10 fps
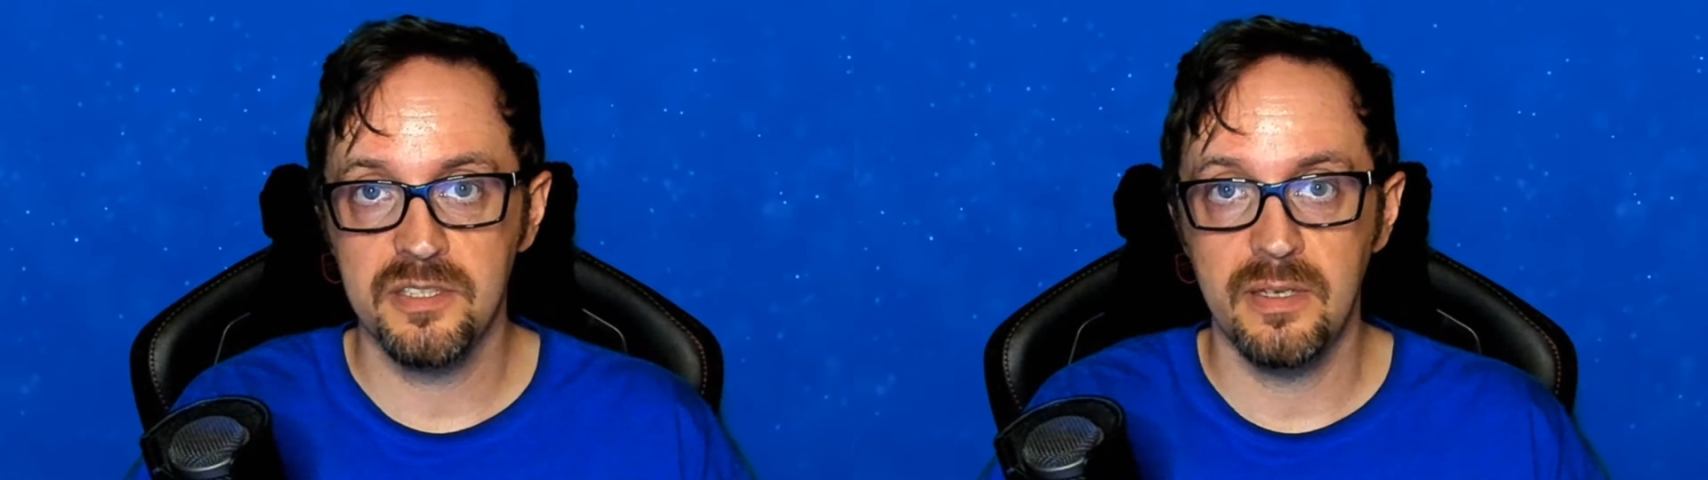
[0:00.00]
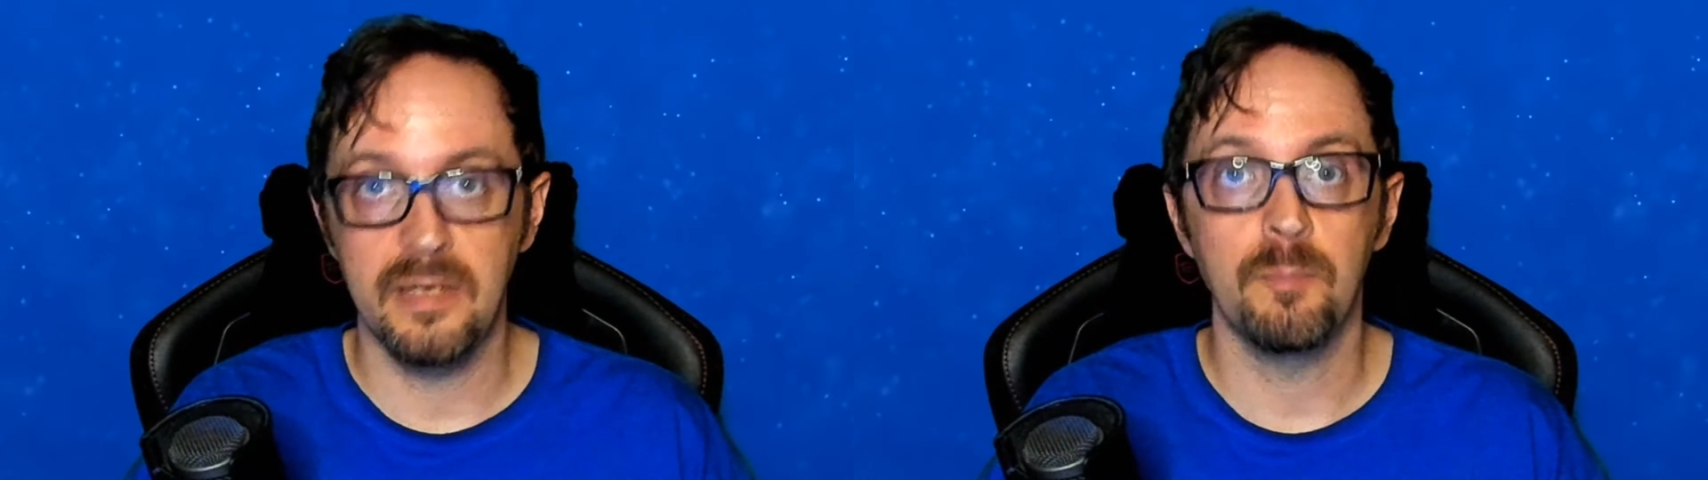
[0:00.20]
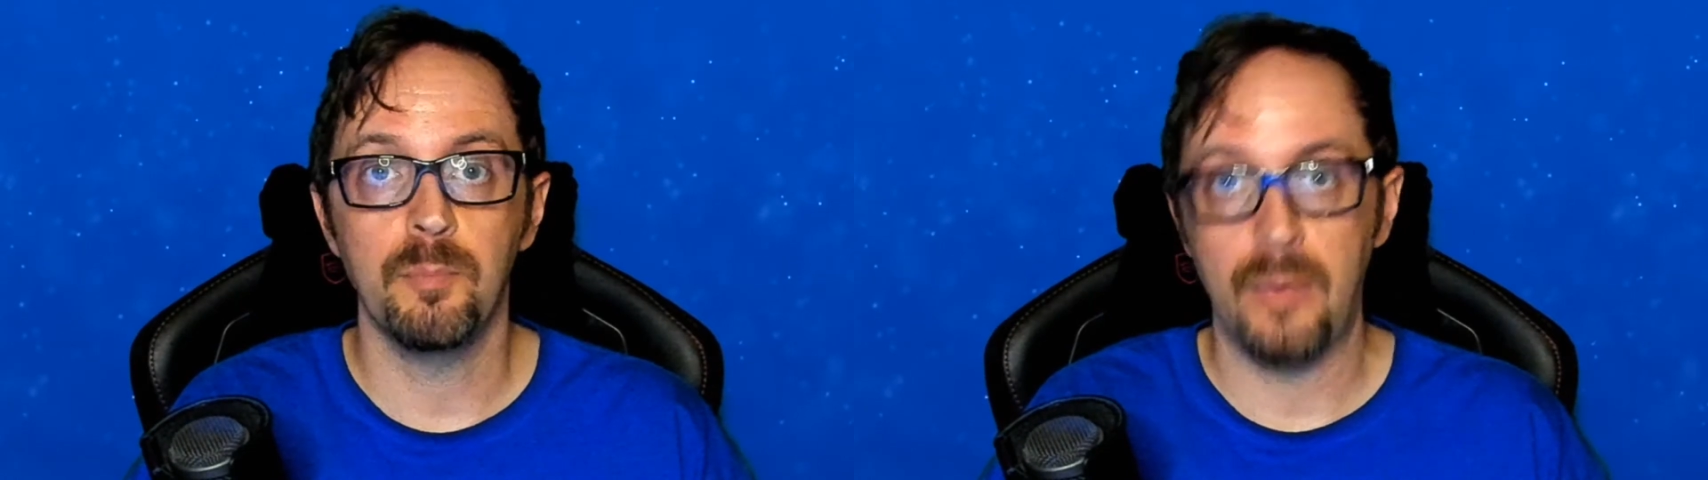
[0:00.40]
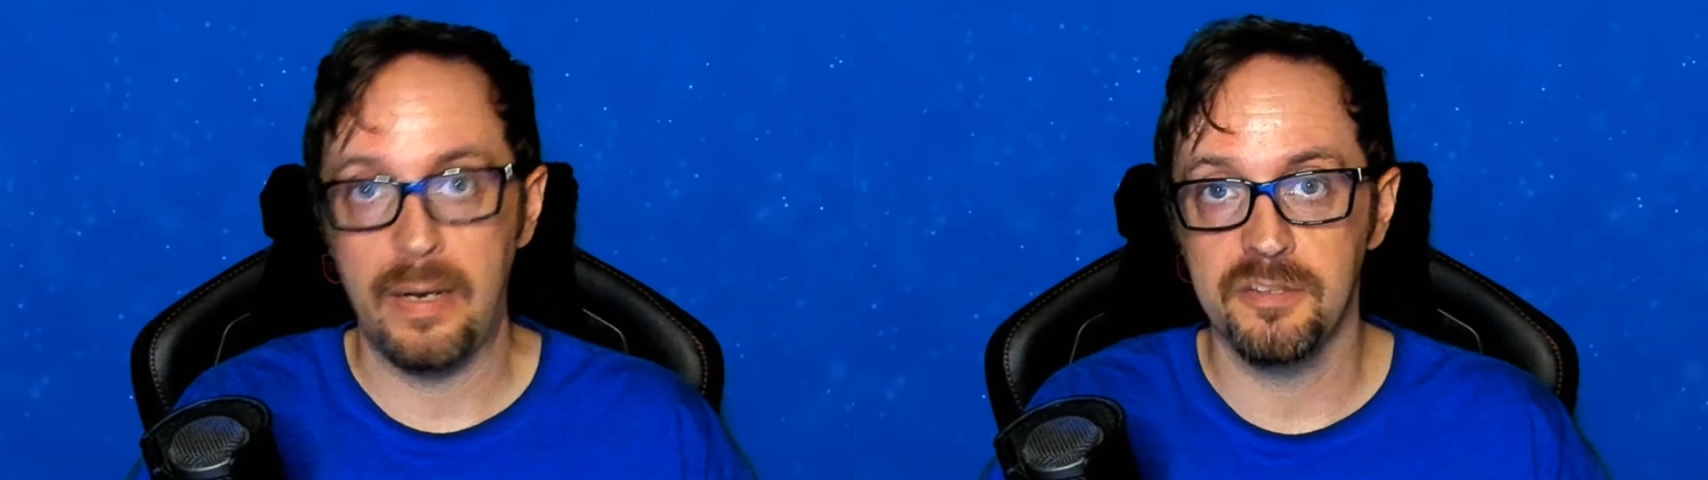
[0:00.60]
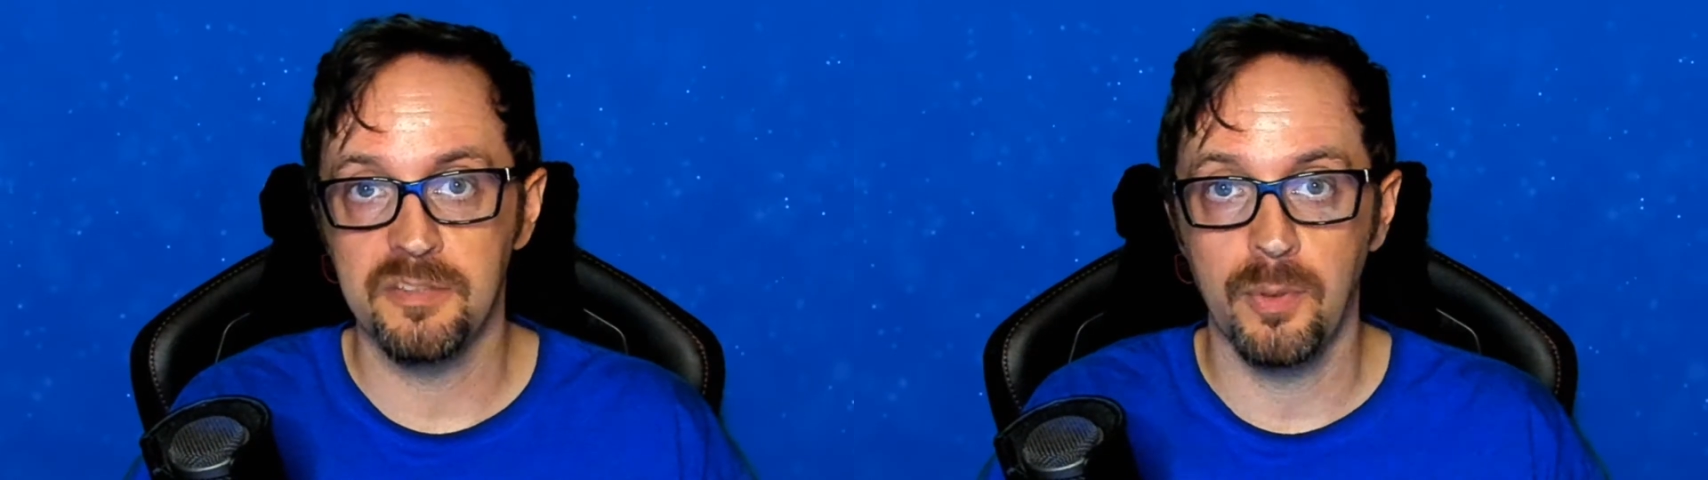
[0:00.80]
and I'm proud to
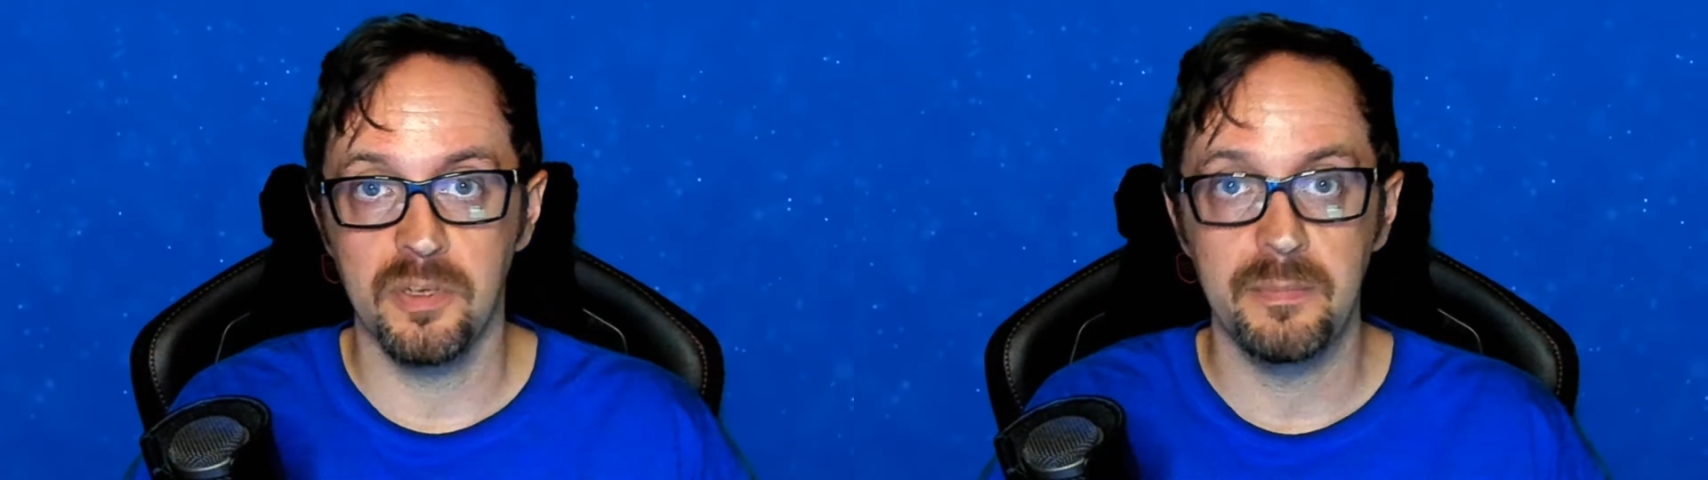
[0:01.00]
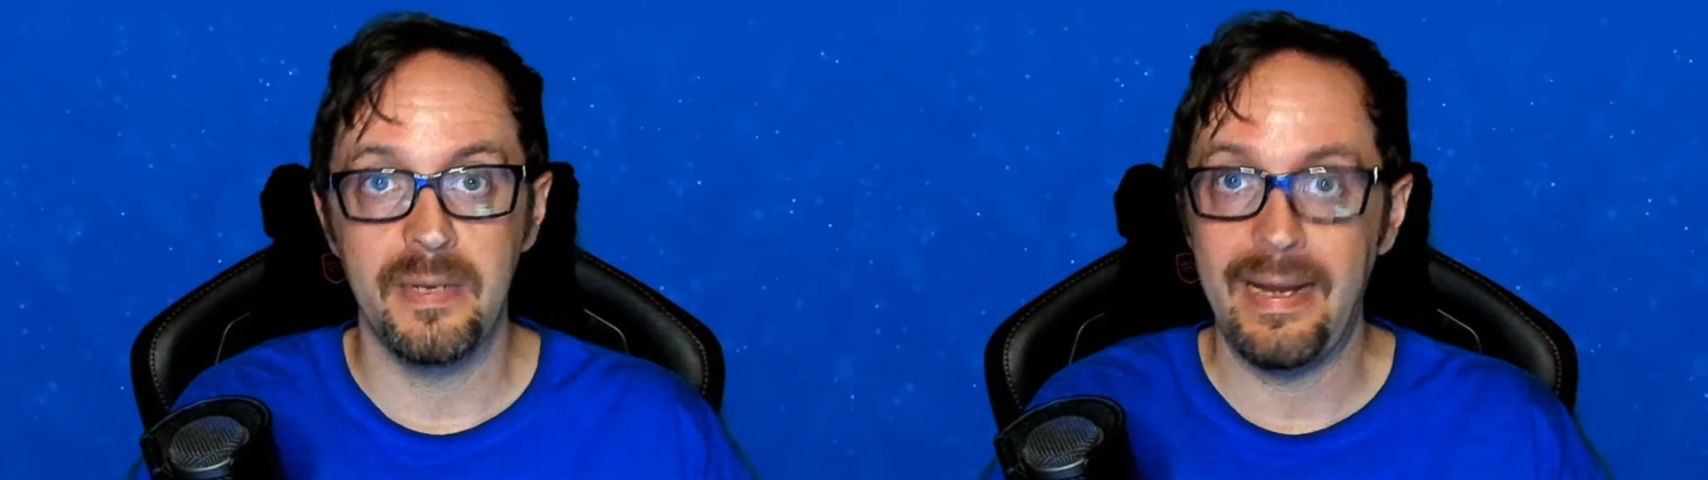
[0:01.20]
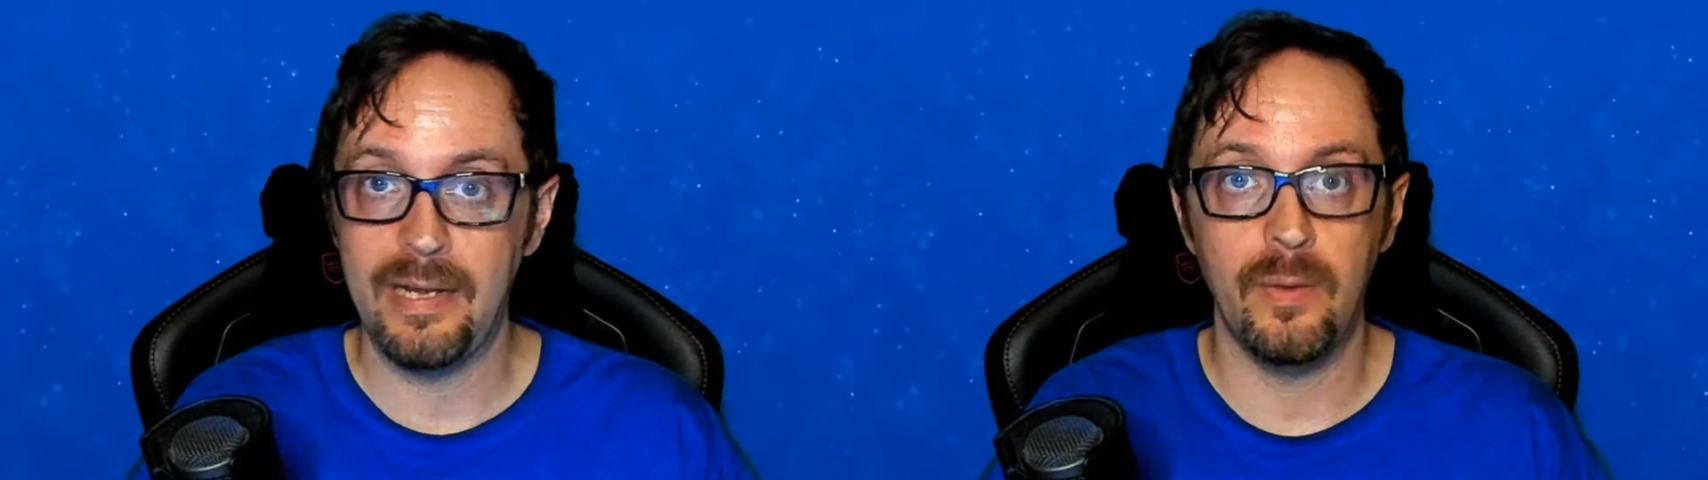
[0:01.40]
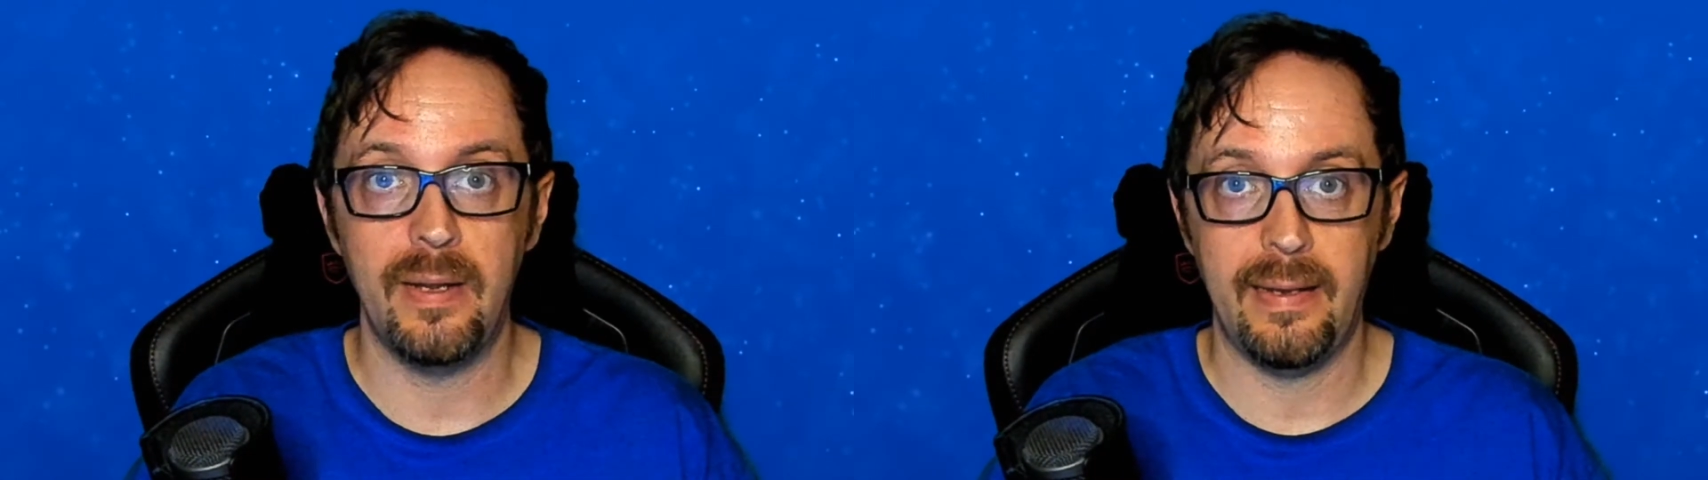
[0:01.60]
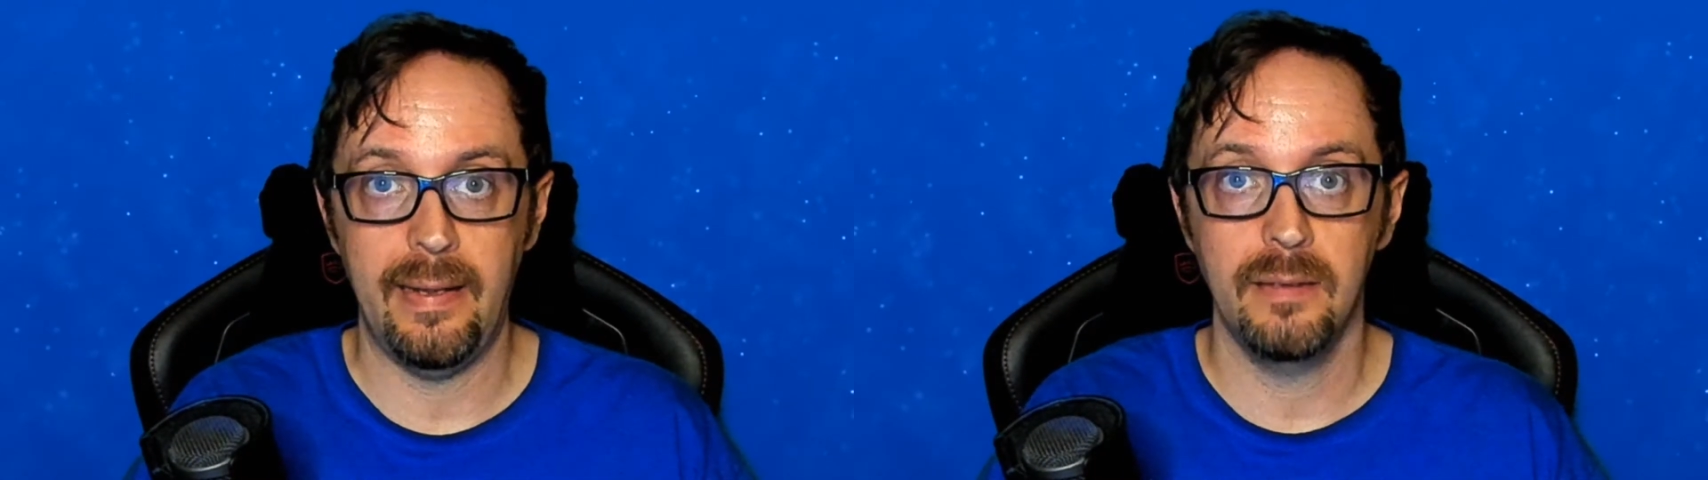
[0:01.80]
support them in any way I can.